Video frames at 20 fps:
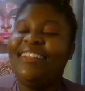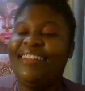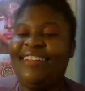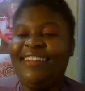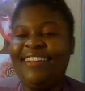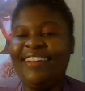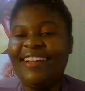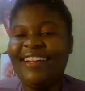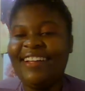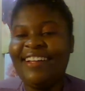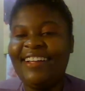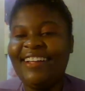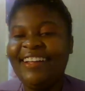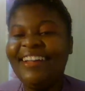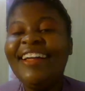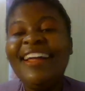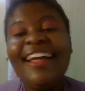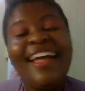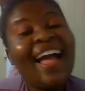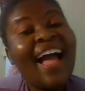
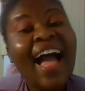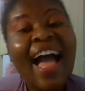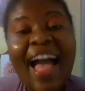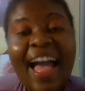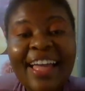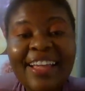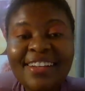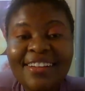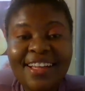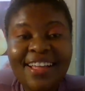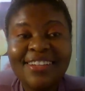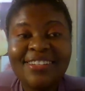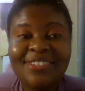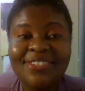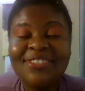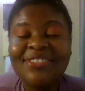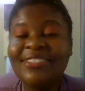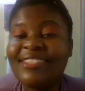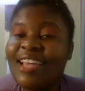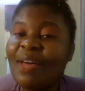I I
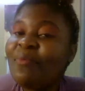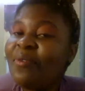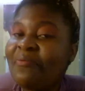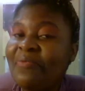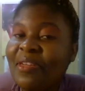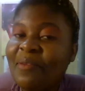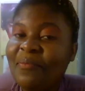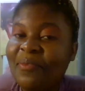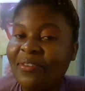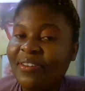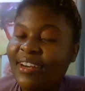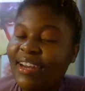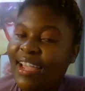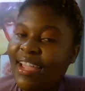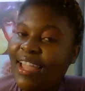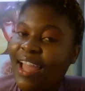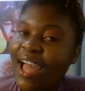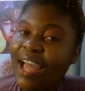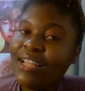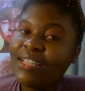don't know. Some of them look
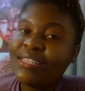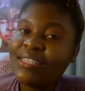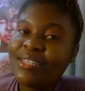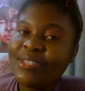like us.